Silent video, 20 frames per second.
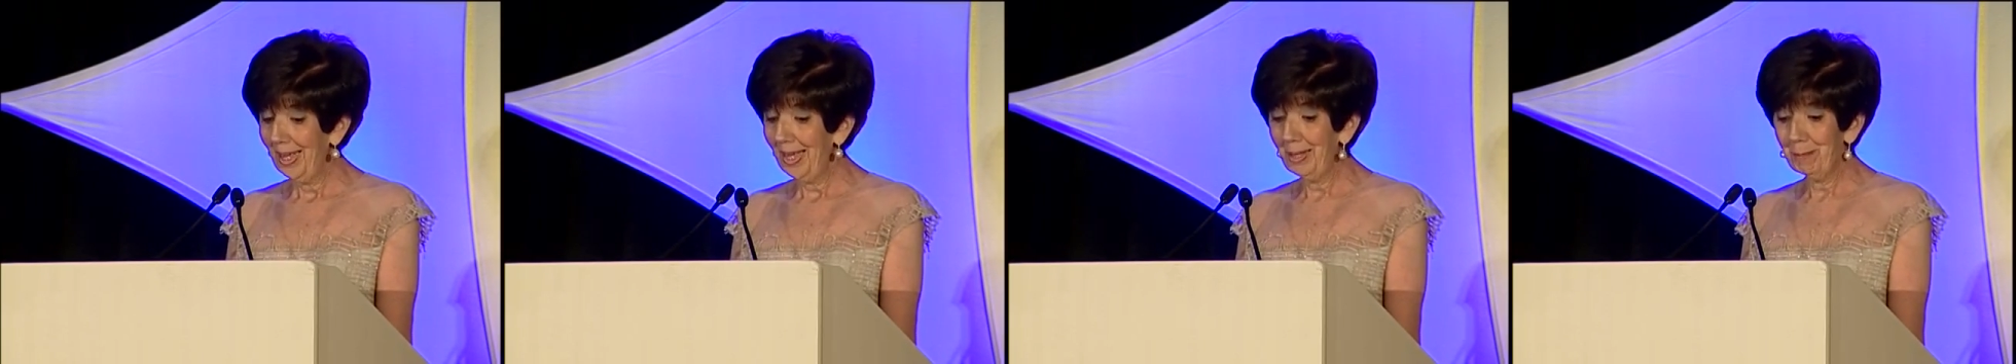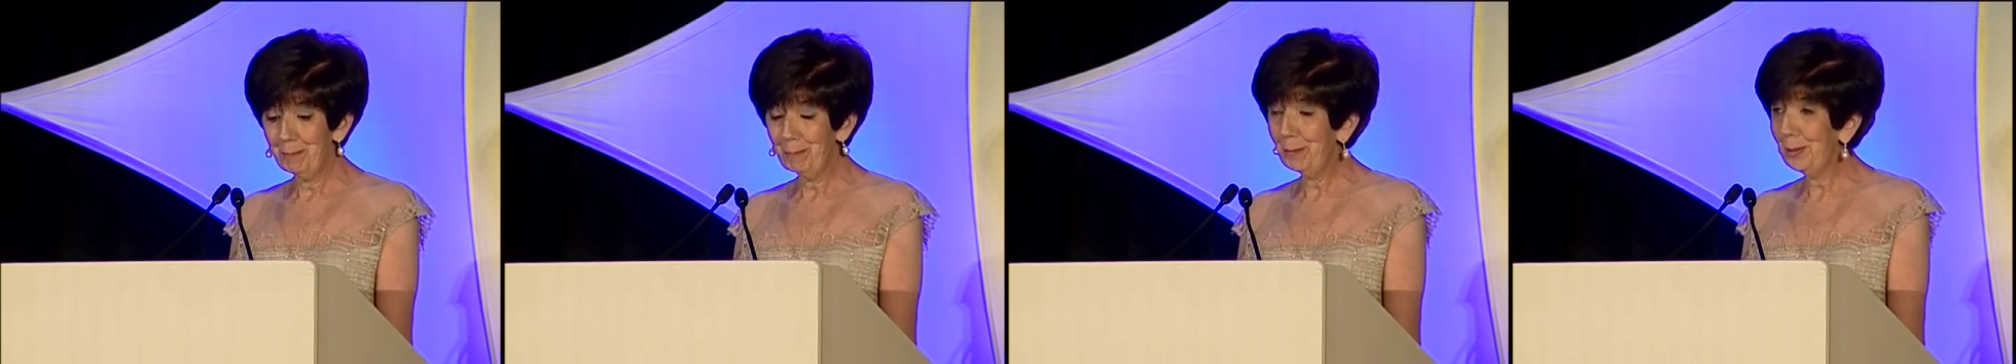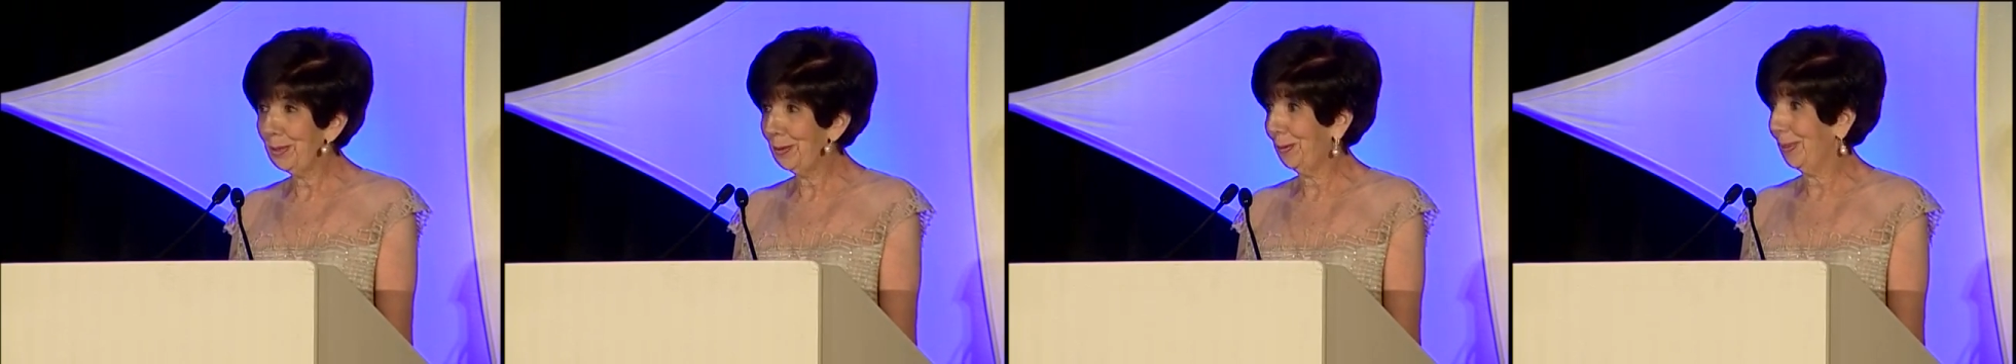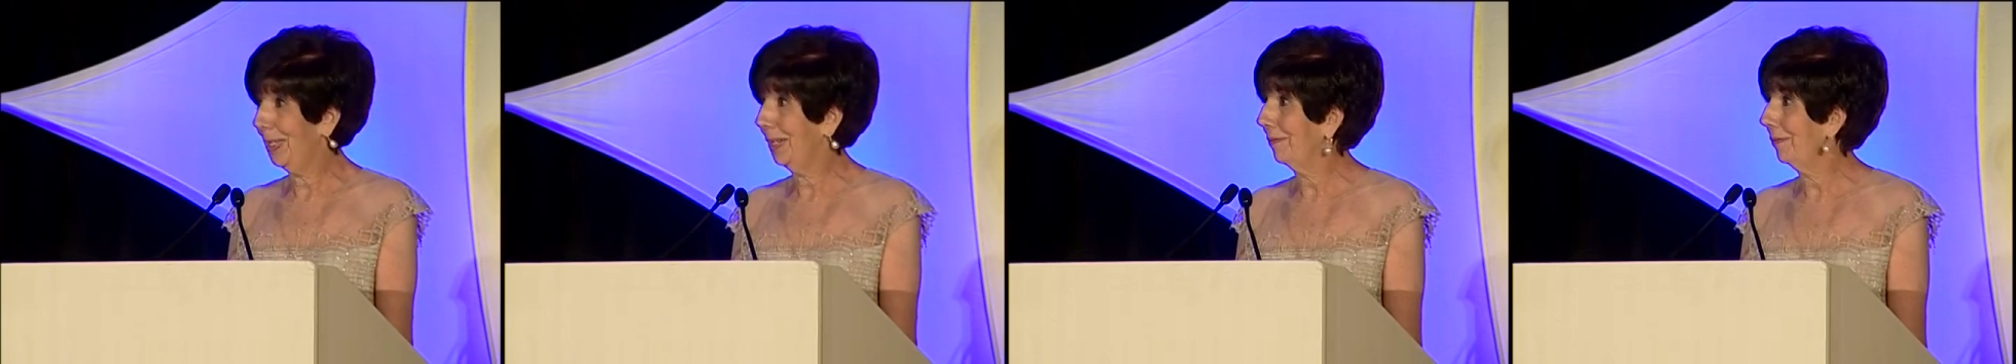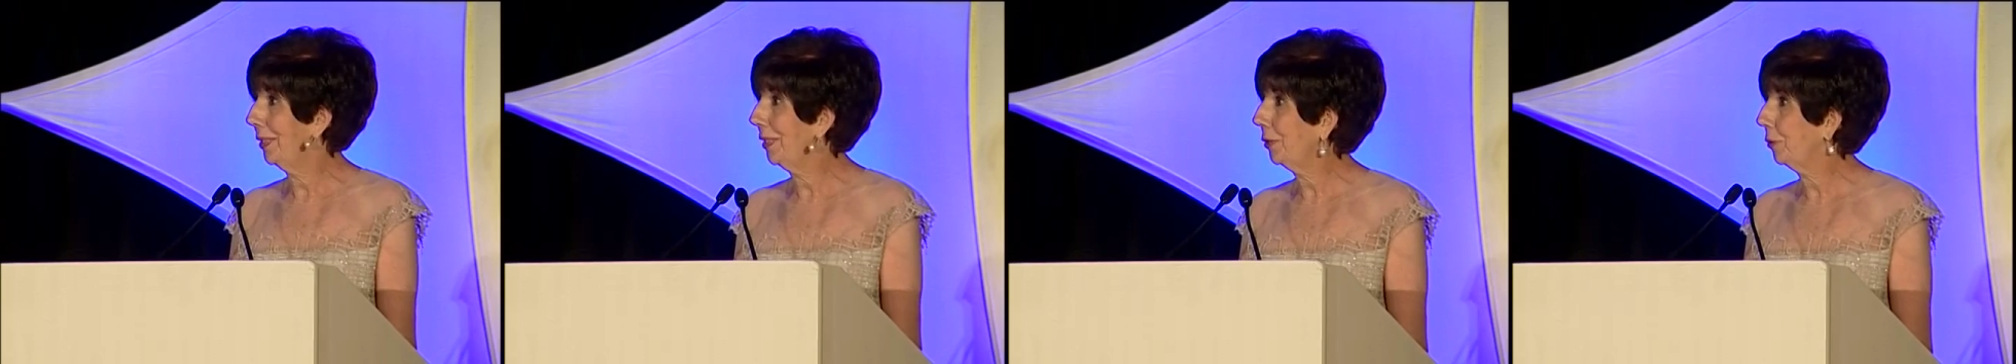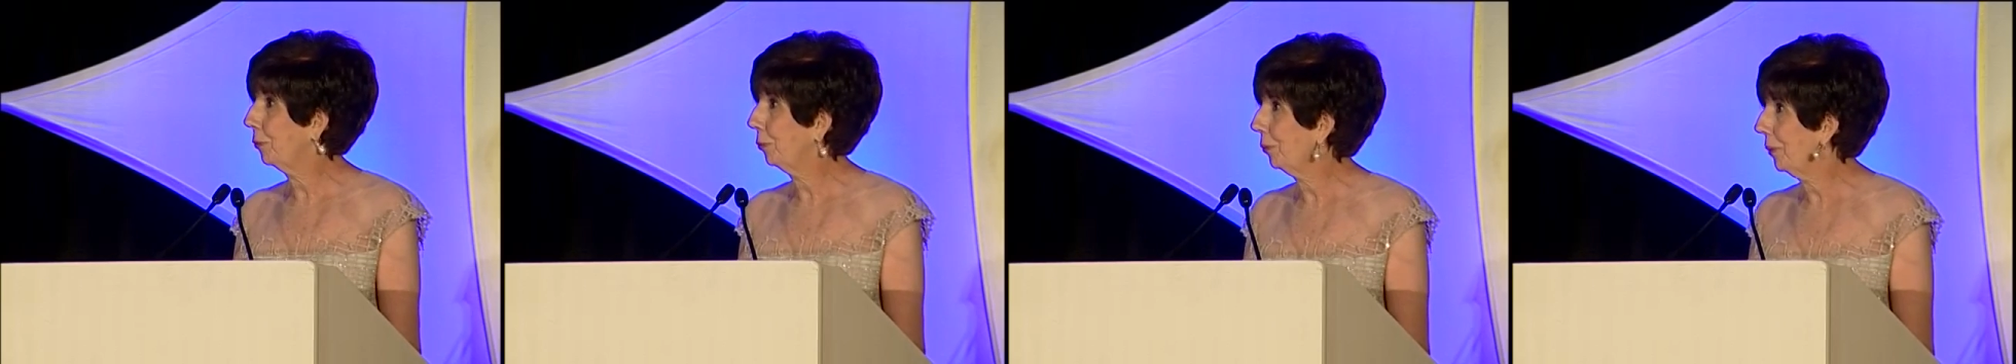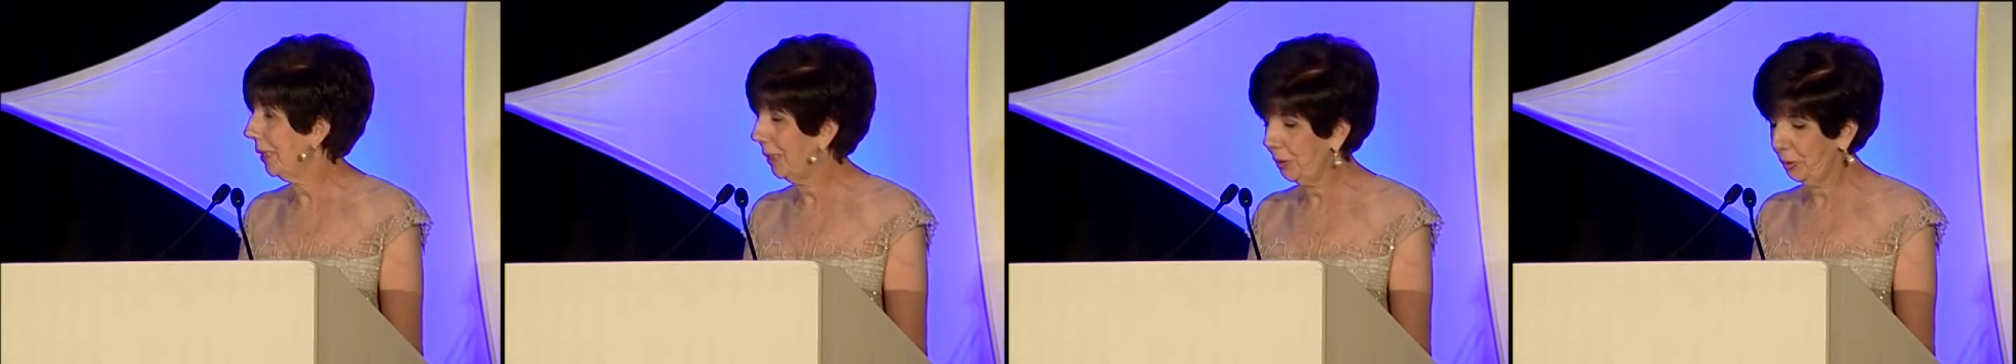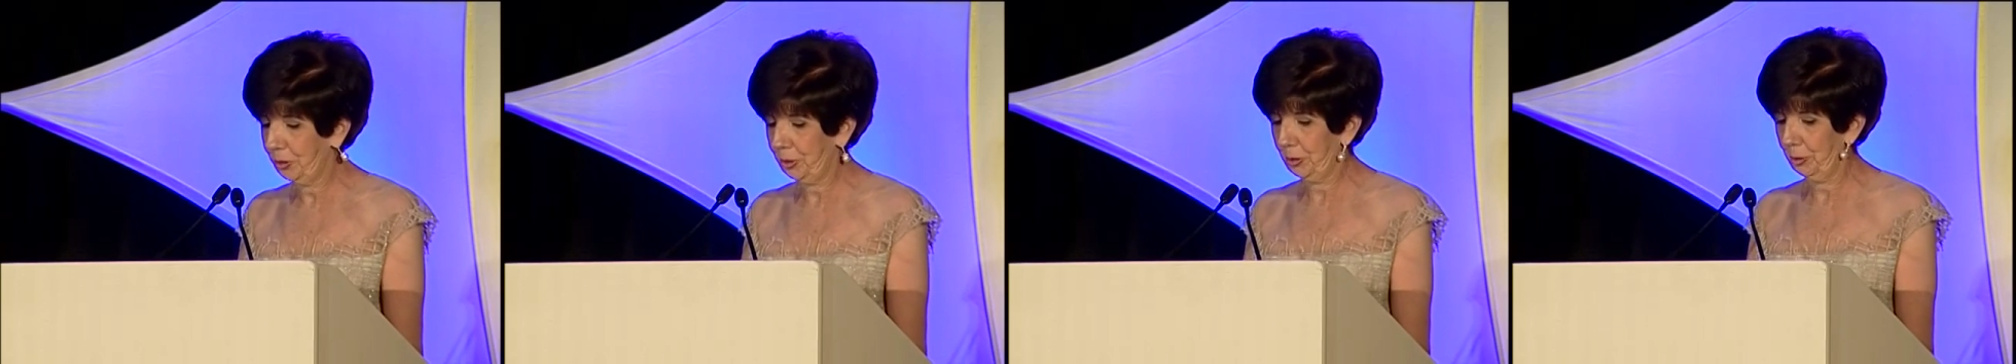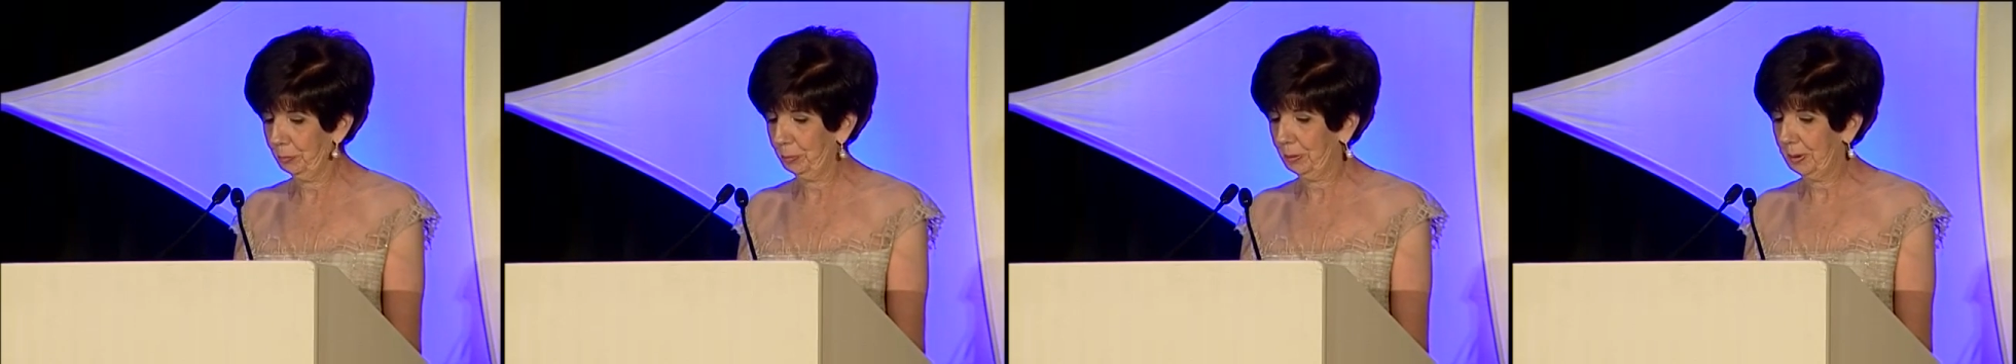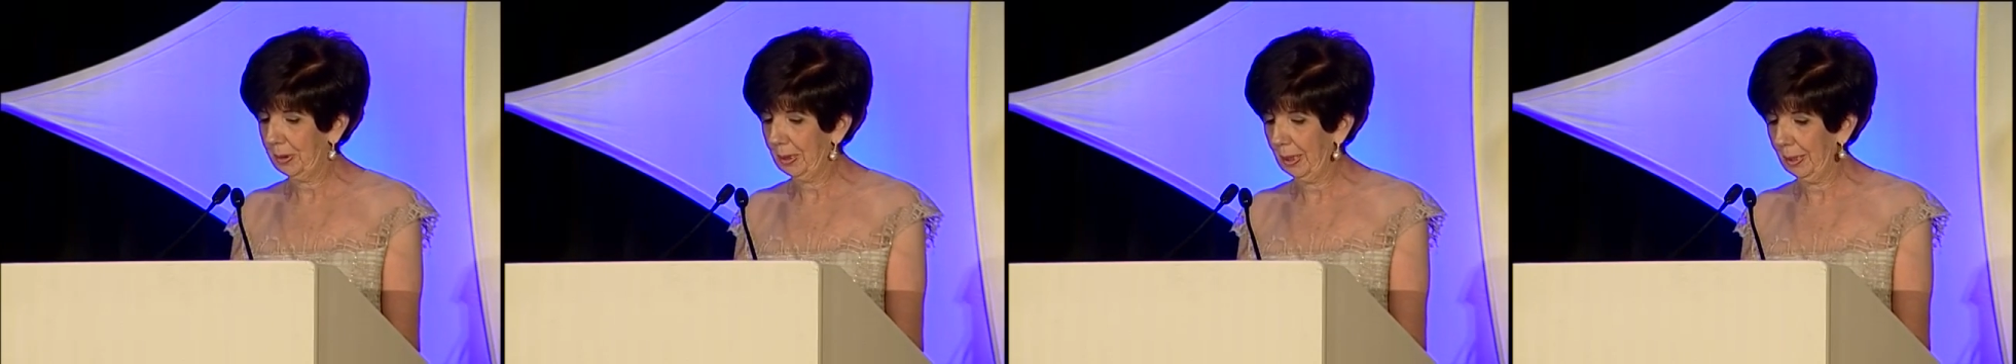and we don't have any
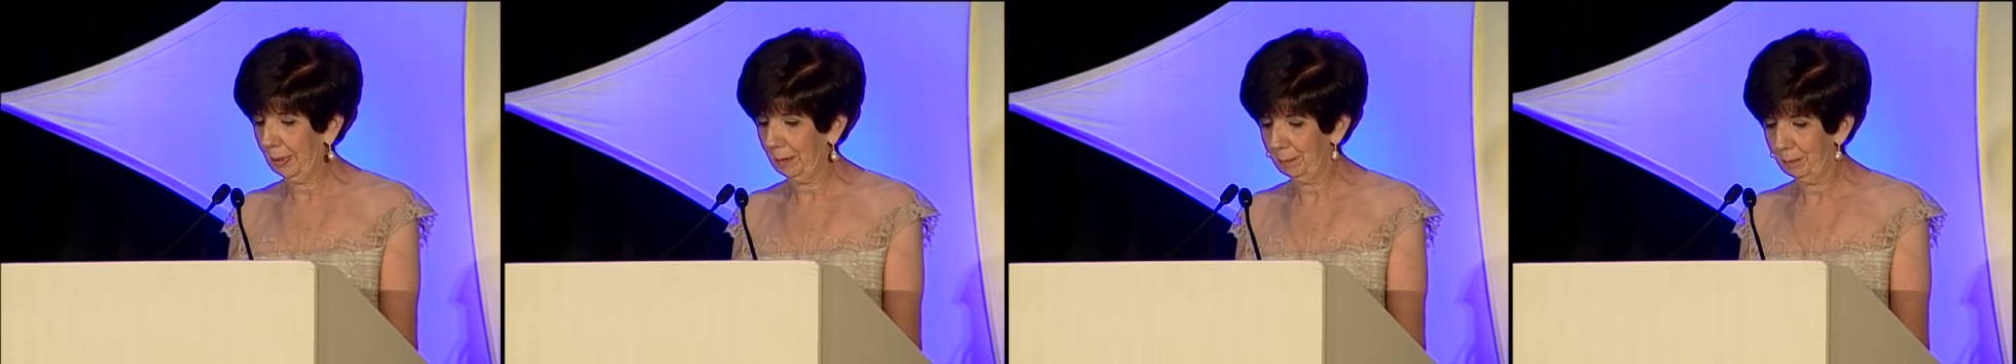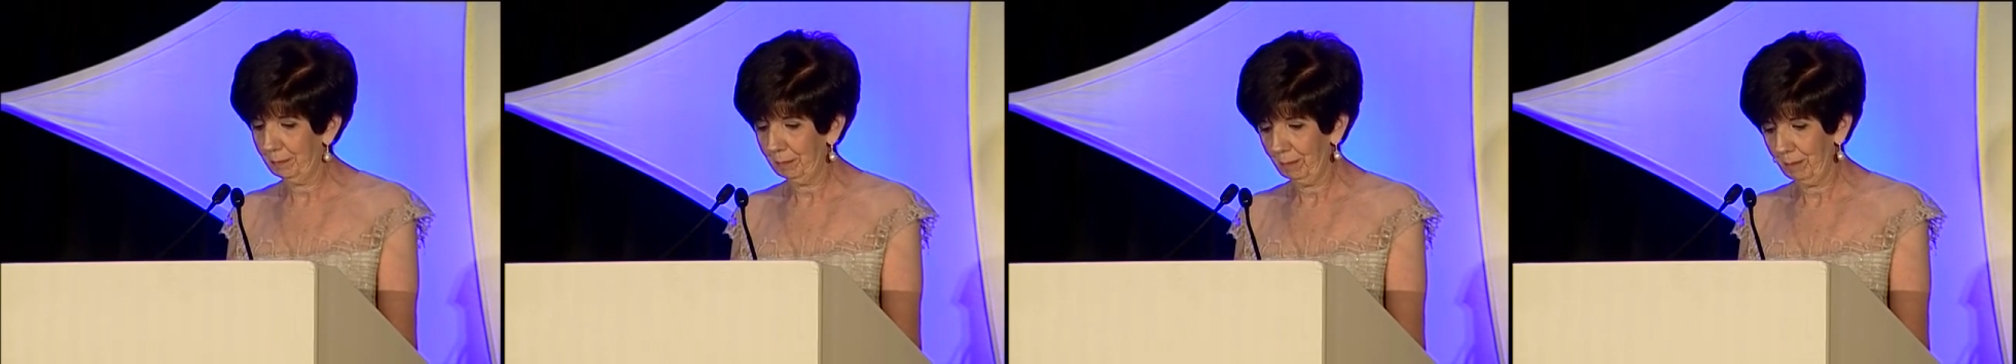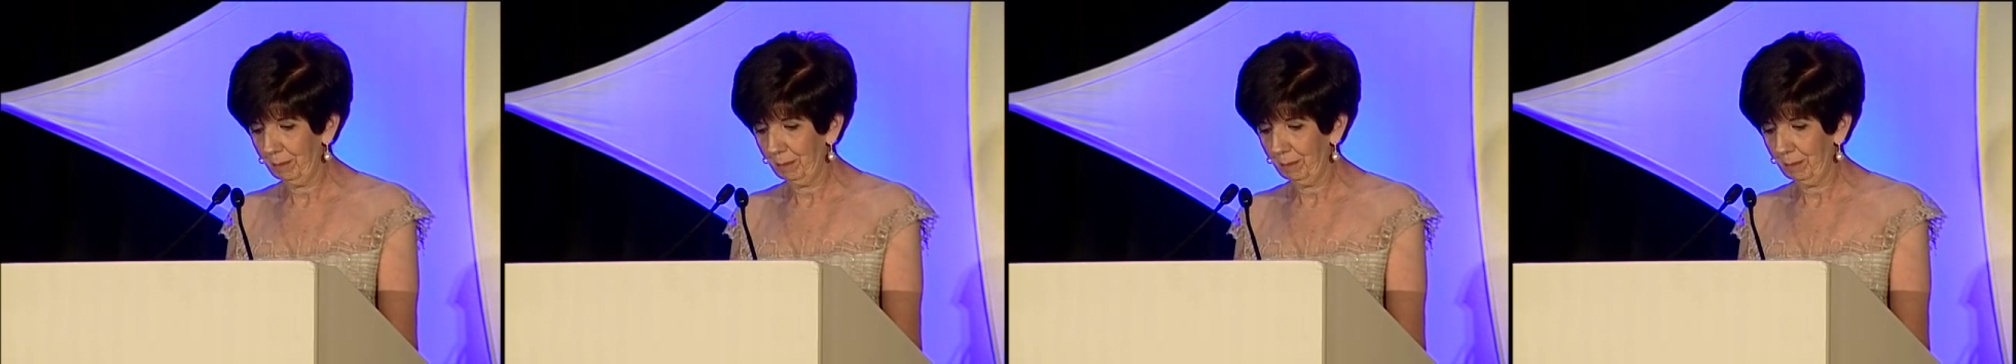grandchildren yet.